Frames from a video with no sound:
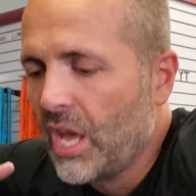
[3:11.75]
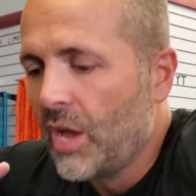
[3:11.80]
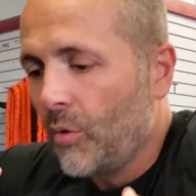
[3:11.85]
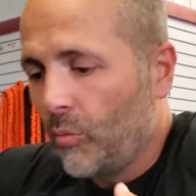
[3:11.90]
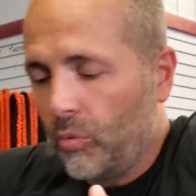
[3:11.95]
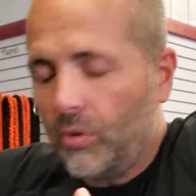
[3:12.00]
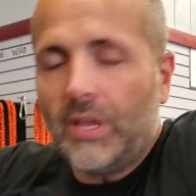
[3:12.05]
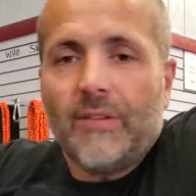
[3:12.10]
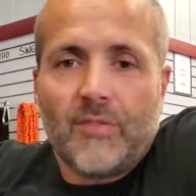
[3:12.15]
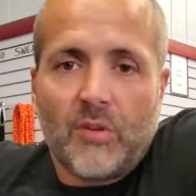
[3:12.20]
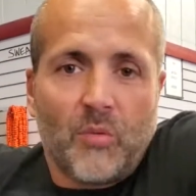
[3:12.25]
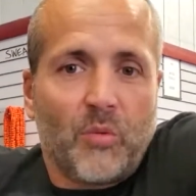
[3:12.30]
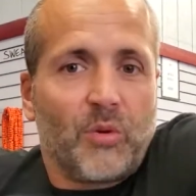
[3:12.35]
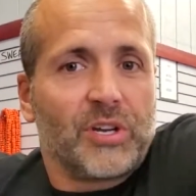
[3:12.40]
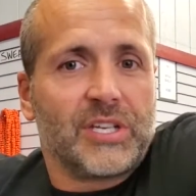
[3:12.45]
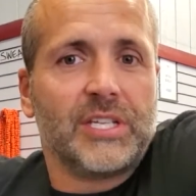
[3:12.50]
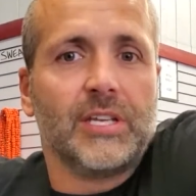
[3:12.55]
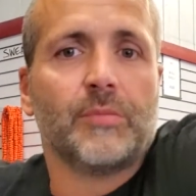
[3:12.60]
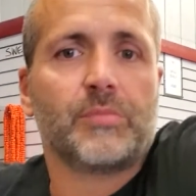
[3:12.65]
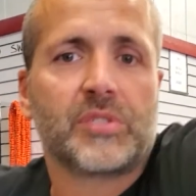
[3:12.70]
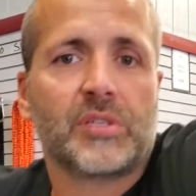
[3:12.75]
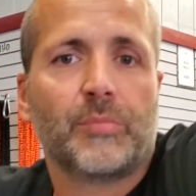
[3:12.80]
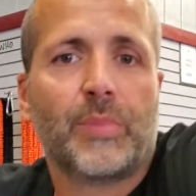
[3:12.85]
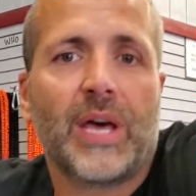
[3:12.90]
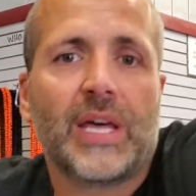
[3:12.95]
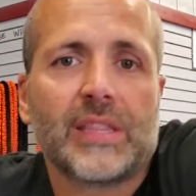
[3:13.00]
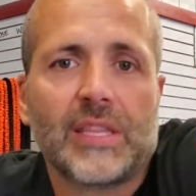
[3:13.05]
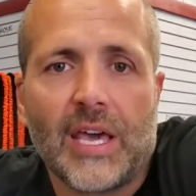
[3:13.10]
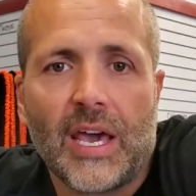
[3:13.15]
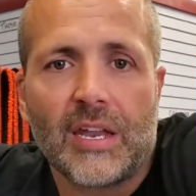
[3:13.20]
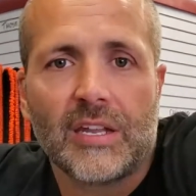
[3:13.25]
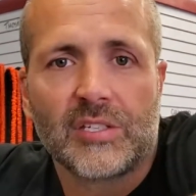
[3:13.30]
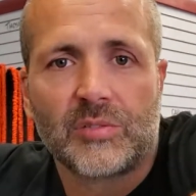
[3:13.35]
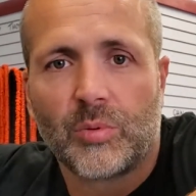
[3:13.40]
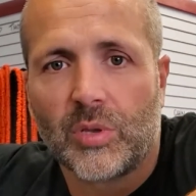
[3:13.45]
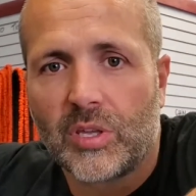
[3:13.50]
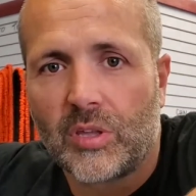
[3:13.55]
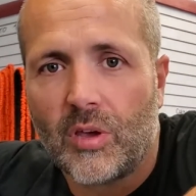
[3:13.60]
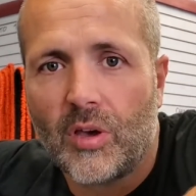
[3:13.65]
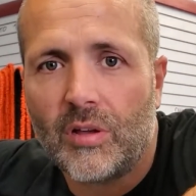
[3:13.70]
We'll give you more tips about that as
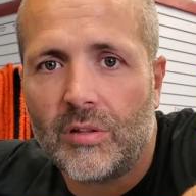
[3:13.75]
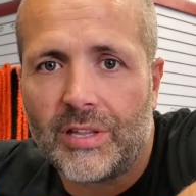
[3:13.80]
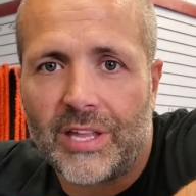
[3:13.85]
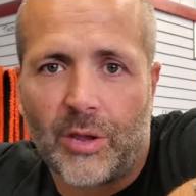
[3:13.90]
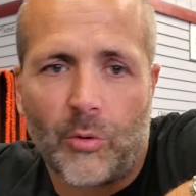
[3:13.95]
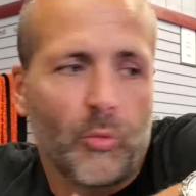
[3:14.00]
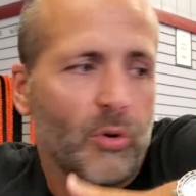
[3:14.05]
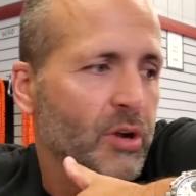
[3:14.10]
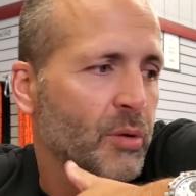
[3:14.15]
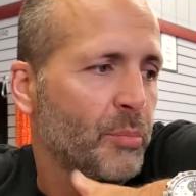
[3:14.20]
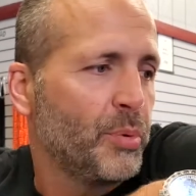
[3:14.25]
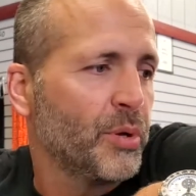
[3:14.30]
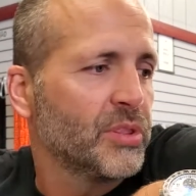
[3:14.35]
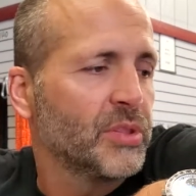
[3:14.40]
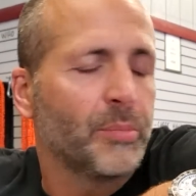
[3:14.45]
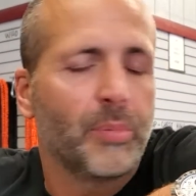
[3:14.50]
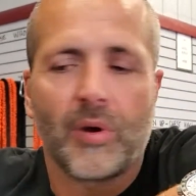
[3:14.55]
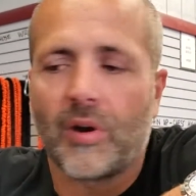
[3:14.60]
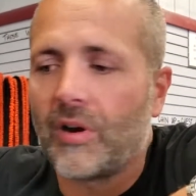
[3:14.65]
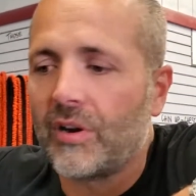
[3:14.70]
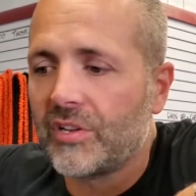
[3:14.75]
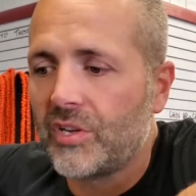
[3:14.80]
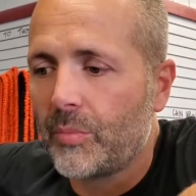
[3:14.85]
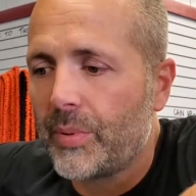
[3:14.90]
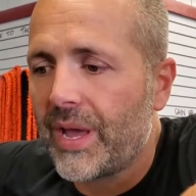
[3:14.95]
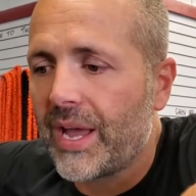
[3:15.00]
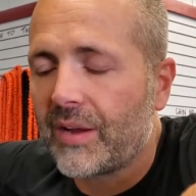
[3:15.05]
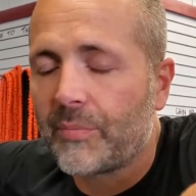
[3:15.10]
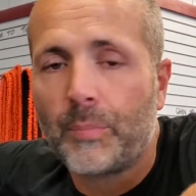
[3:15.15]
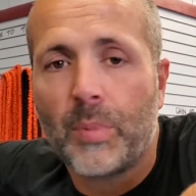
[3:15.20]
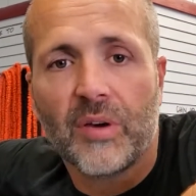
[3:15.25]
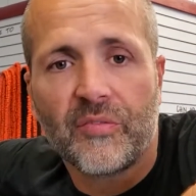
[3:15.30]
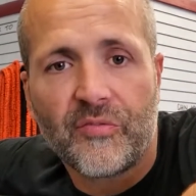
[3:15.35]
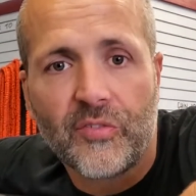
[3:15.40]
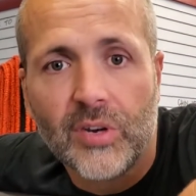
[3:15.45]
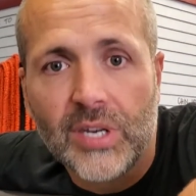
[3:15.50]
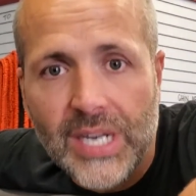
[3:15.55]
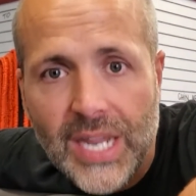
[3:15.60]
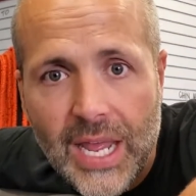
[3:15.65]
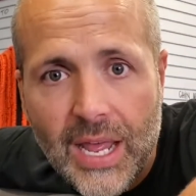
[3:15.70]
we go, like where to put the bar on your back. But
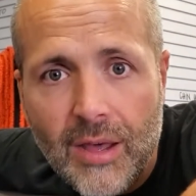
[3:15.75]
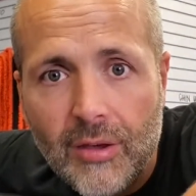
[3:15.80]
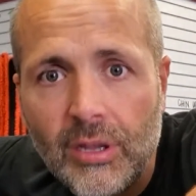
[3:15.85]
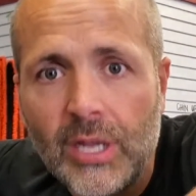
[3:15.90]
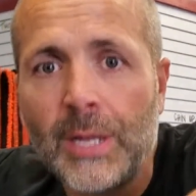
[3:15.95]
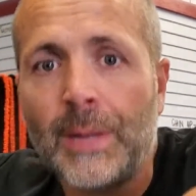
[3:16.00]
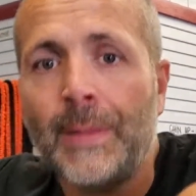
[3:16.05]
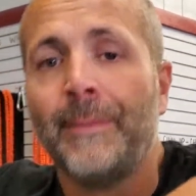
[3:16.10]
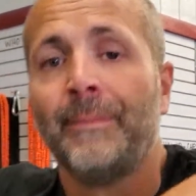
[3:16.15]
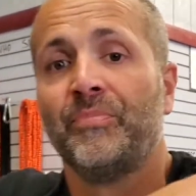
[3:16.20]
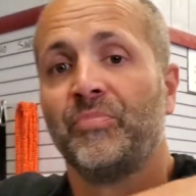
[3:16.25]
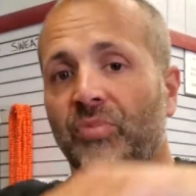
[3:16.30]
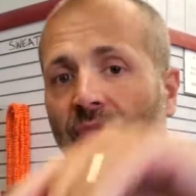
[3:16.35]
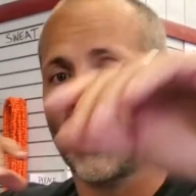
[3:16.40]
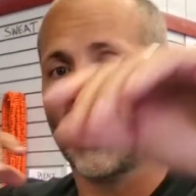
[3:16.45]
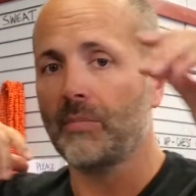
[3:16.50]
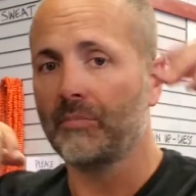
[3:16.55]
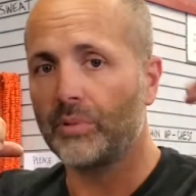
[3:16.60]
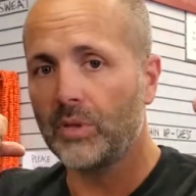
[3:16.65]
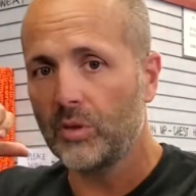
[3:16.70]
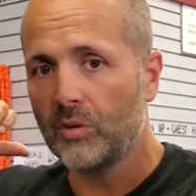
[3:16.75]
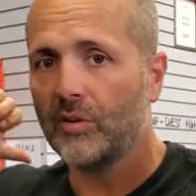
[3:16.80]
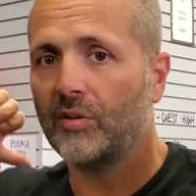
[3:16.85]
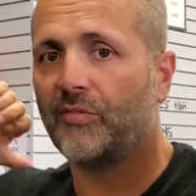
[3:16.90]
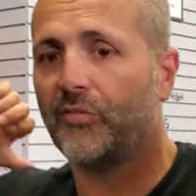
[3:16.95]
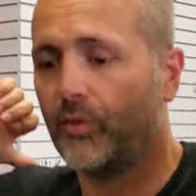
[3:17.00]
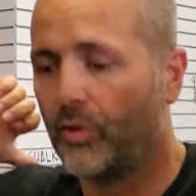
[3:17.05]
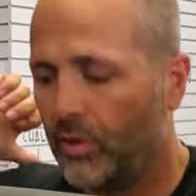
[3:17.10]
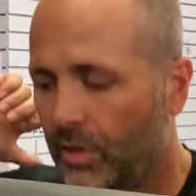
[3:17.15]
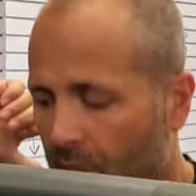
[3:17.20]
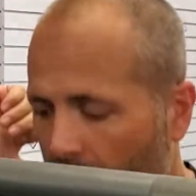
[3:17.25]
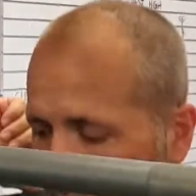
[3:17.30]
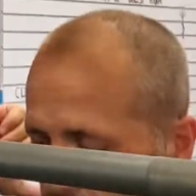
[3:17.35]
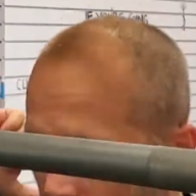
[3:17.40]
for now, that beautiful